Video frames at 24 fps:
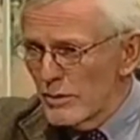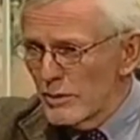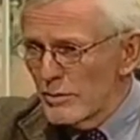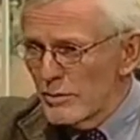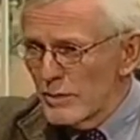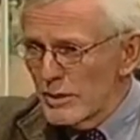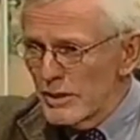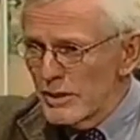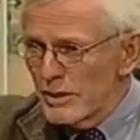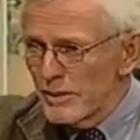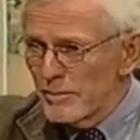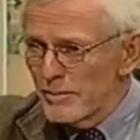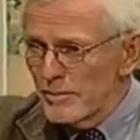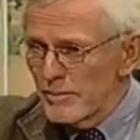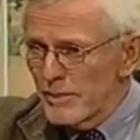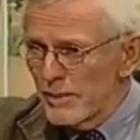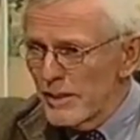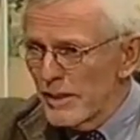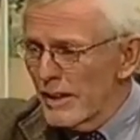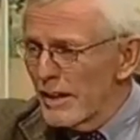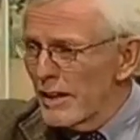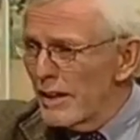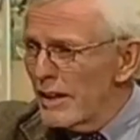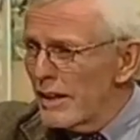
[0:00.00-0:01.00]
to me.
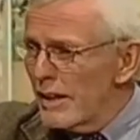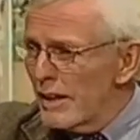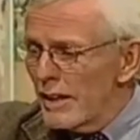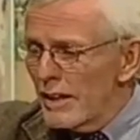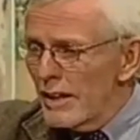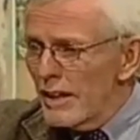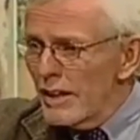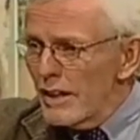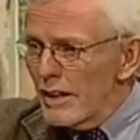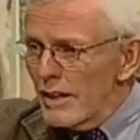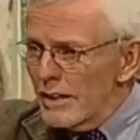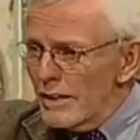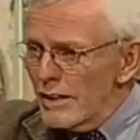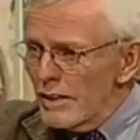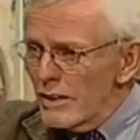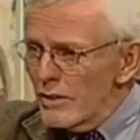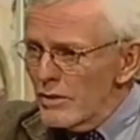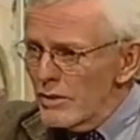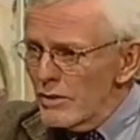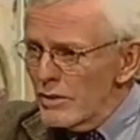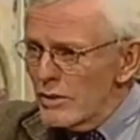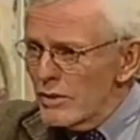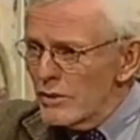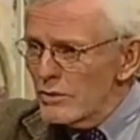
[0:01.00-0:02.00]
And here
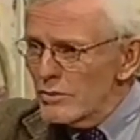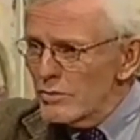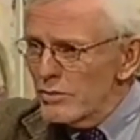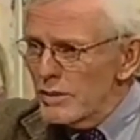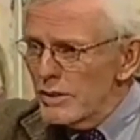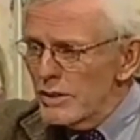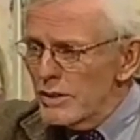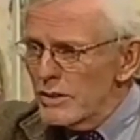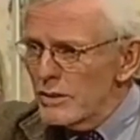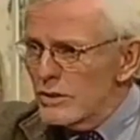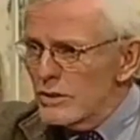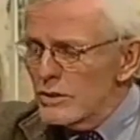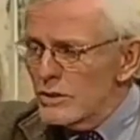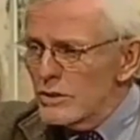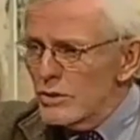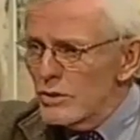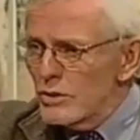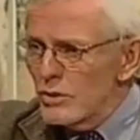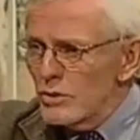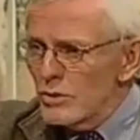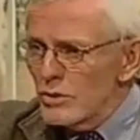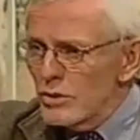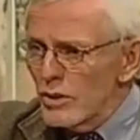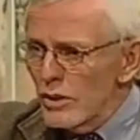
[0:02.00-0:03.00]
in this piece,
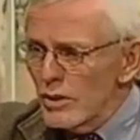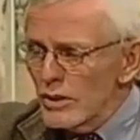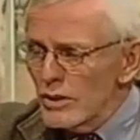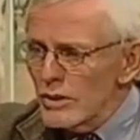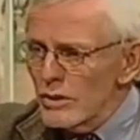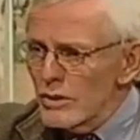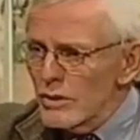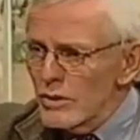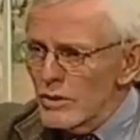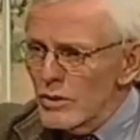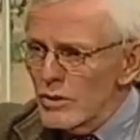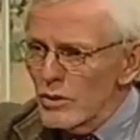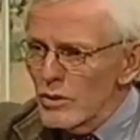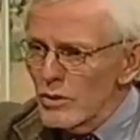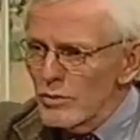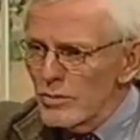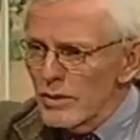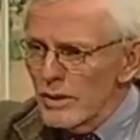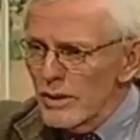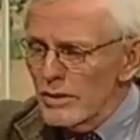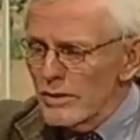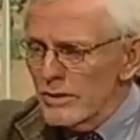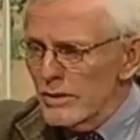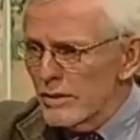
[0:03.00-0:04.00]
you talk to her
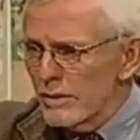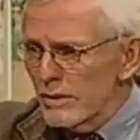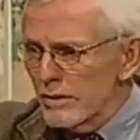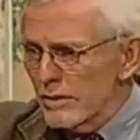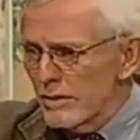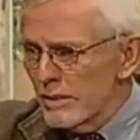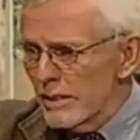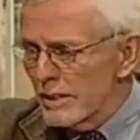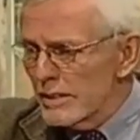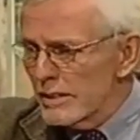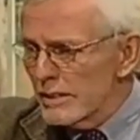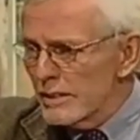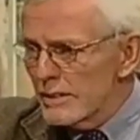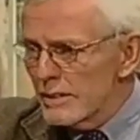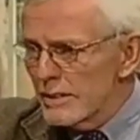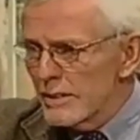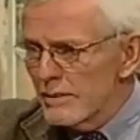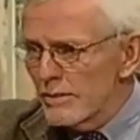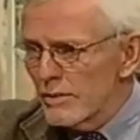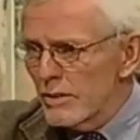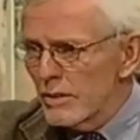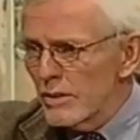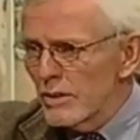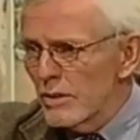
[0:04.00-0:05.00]
about that it's
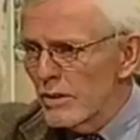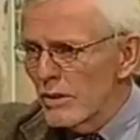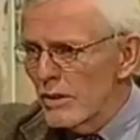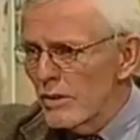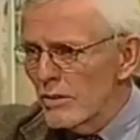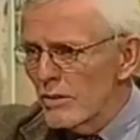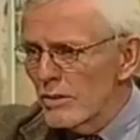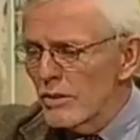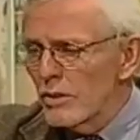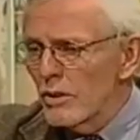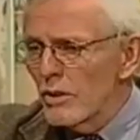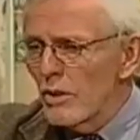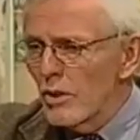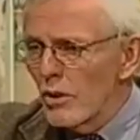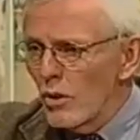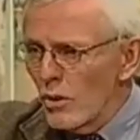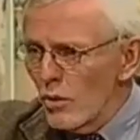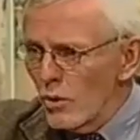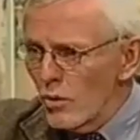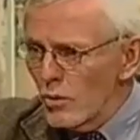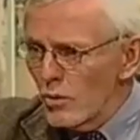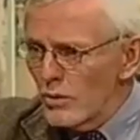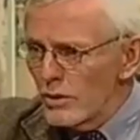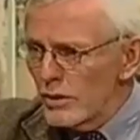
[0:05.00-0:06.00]
difficult
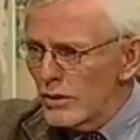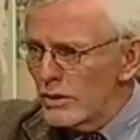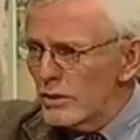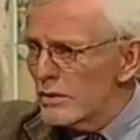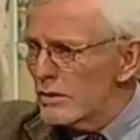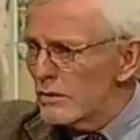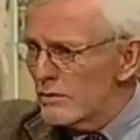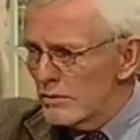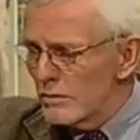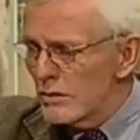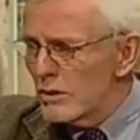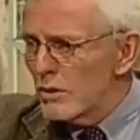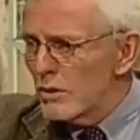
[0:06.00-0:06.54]
holding, you